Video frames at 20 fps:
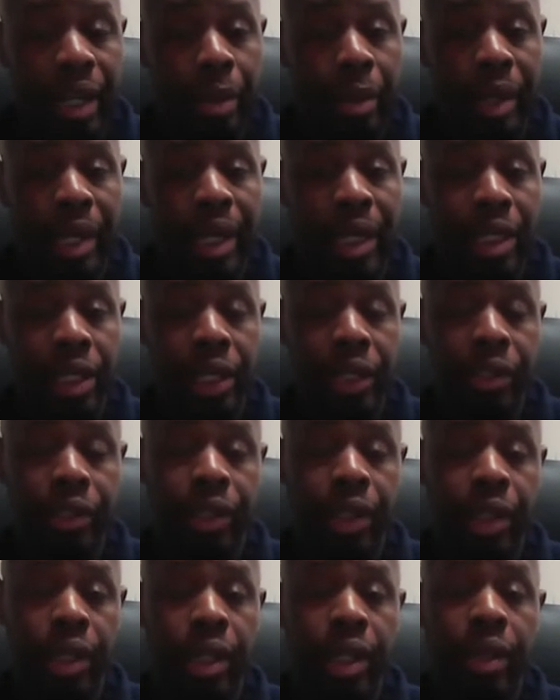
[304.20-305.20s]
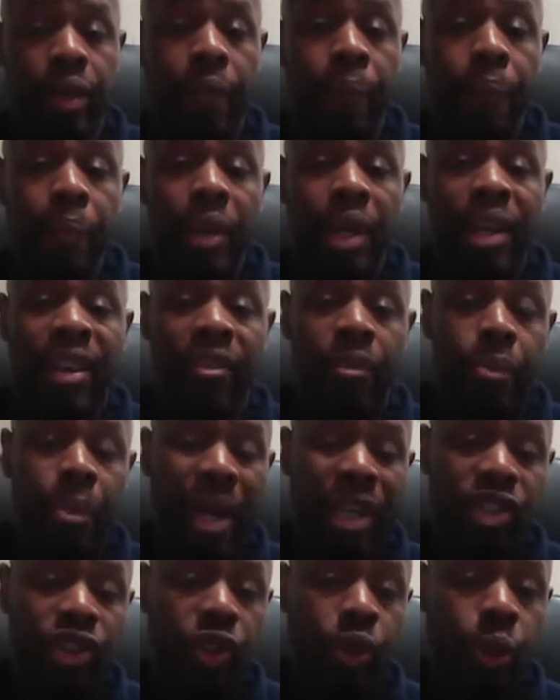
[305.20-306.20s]
because here's the deal. If
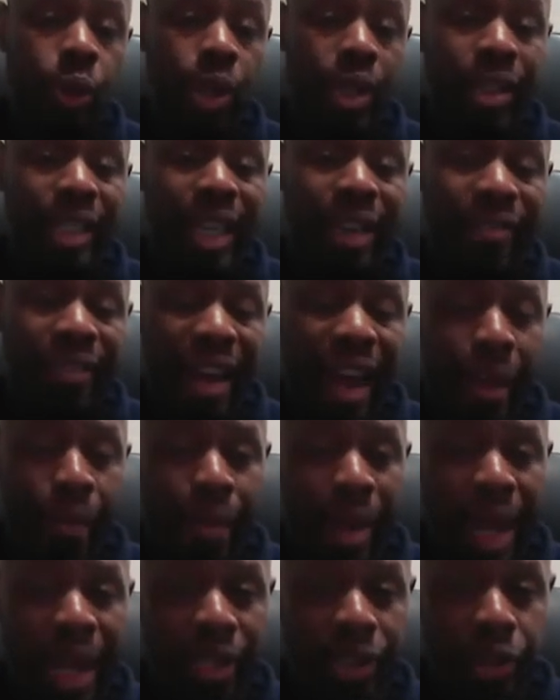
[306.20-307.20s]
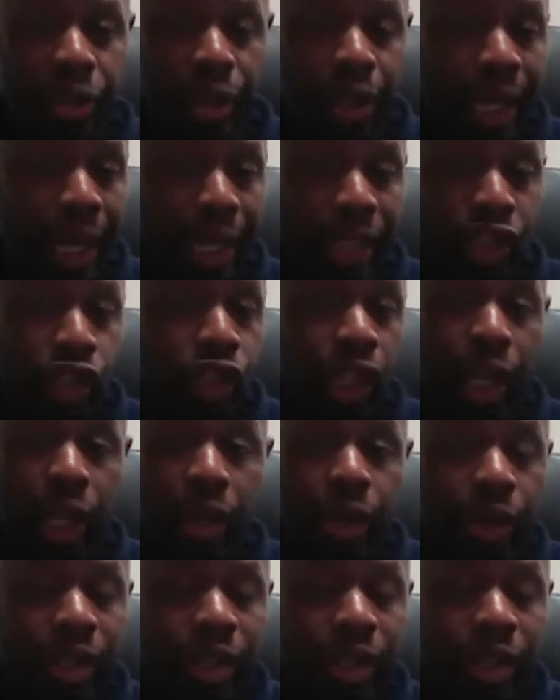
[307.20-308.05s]
my students have not mastered like standard